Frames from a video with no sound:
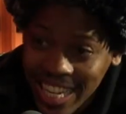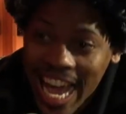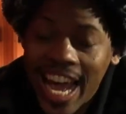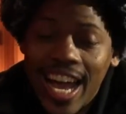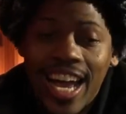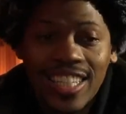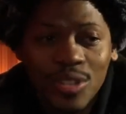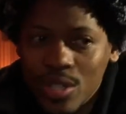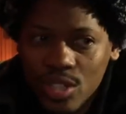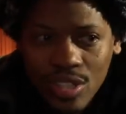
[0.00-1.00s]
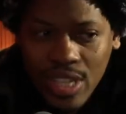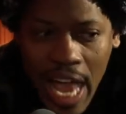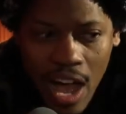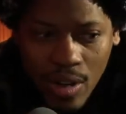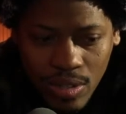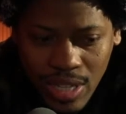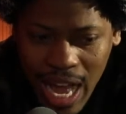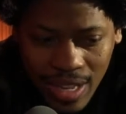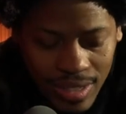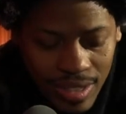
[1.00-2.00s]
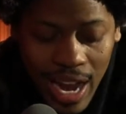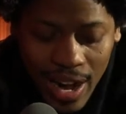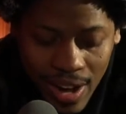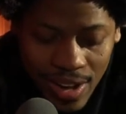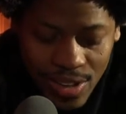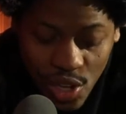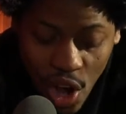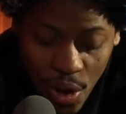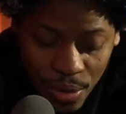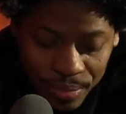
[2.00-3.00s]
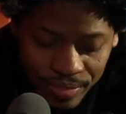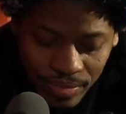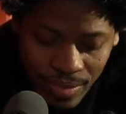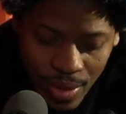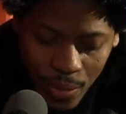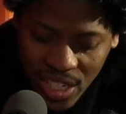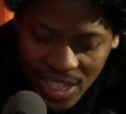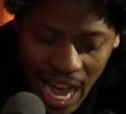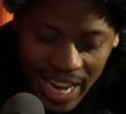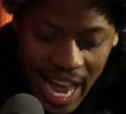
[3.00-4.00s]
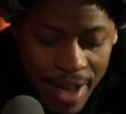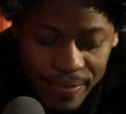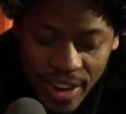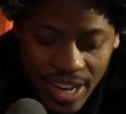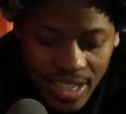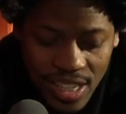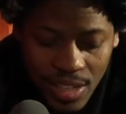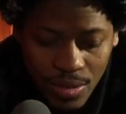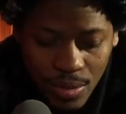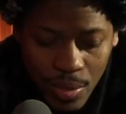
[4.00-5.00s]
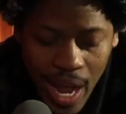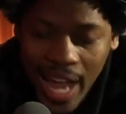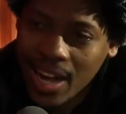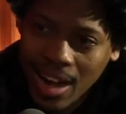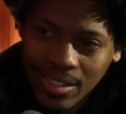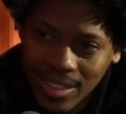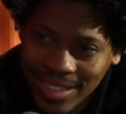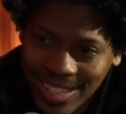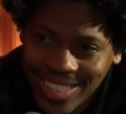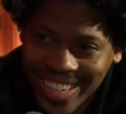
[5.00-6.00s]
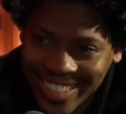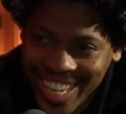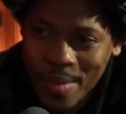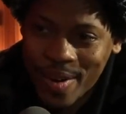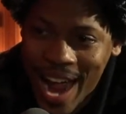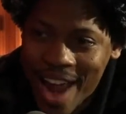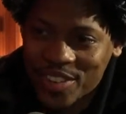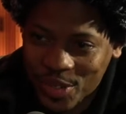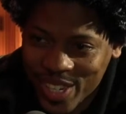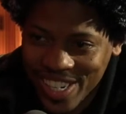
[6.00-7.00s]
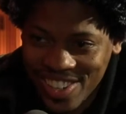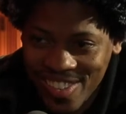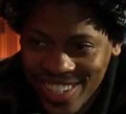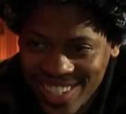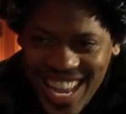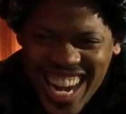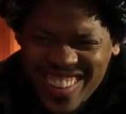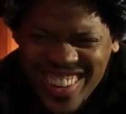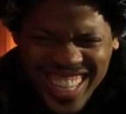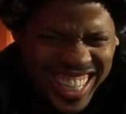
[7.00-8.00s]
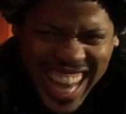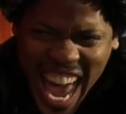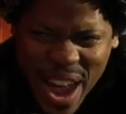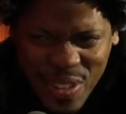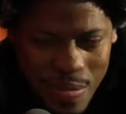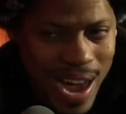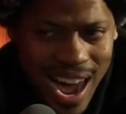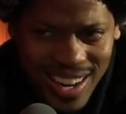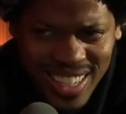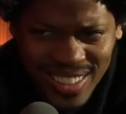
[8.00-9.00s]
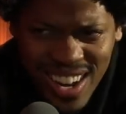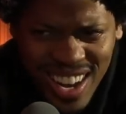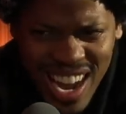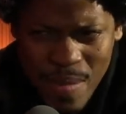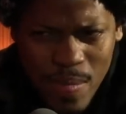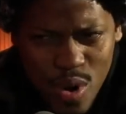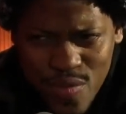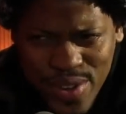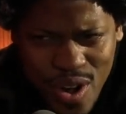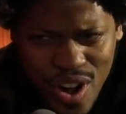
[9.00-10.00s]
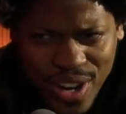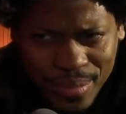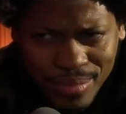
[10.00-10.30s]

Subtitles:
Yeah, you could just tell. He's not. Yeah. So we just kind of had fun because we were hanging out at the t-shirt table afterwards. So we just kind of really laughed about it and moved on.